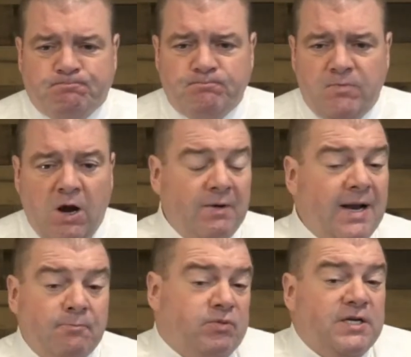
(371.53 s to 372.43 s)
All right,
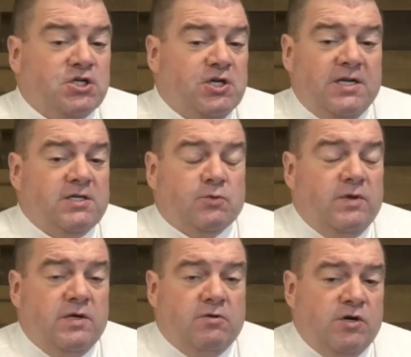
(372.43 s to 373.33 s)
and please share this with
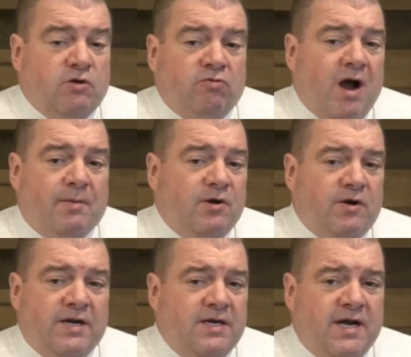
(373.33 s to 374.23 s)
your Robinhood
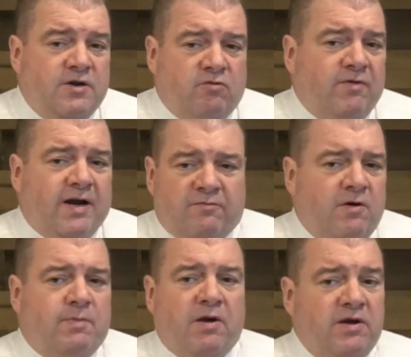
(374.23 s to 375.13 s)
and your Reddit
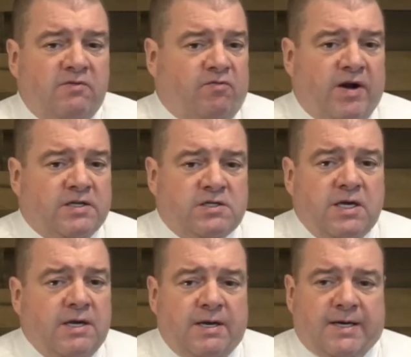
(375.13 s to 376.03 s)
Rebellion friends.
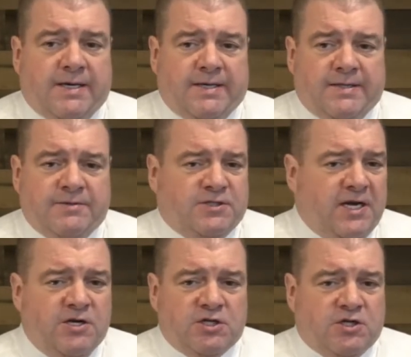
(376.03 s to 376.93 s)

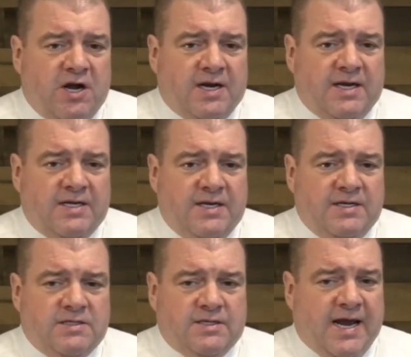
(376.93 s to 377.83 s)
Send your stock
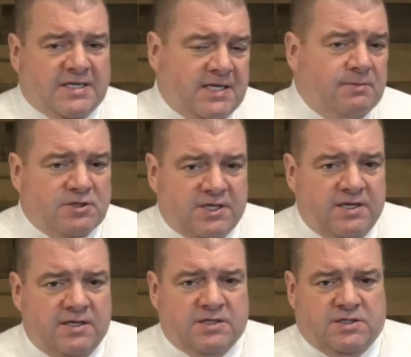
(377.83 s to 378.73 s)
ideas. Ask them to
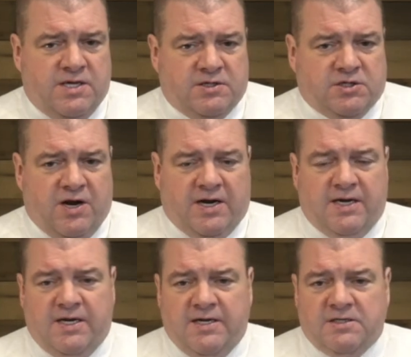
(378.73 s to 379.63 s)
send their stock
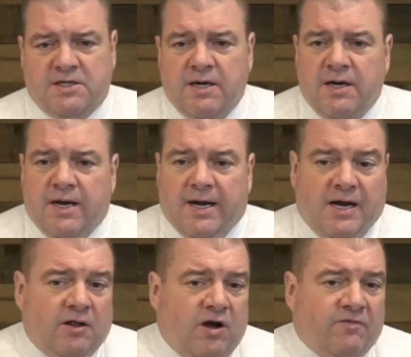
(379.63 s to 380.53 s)
ideas, and
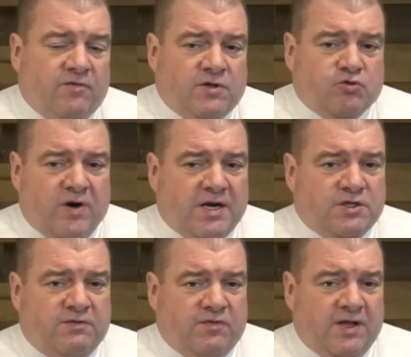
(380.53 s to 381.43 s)
I'll offer the
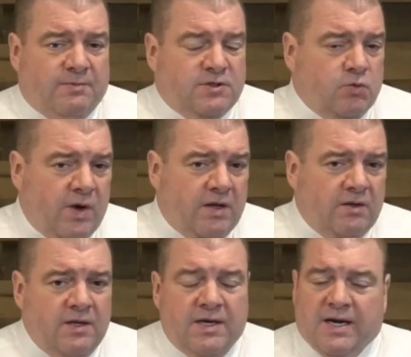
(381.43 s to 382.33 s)
strategy for them as
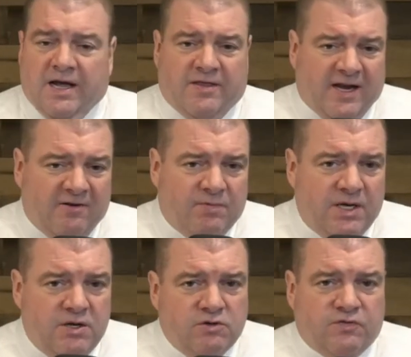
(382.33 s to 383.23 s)
well. I think I've been
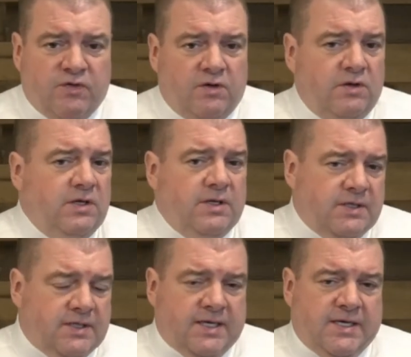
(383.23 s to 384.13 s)
useful.
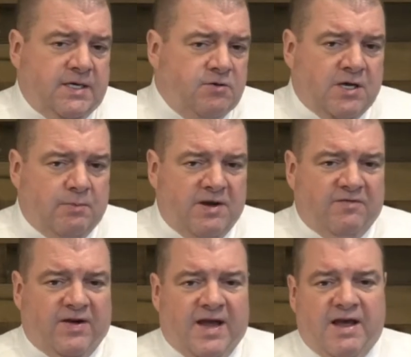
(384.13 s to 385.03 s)
You tell me if
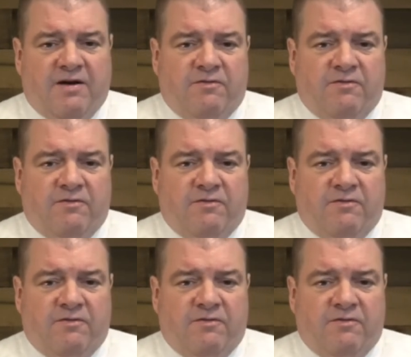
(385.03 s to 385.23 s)
I have.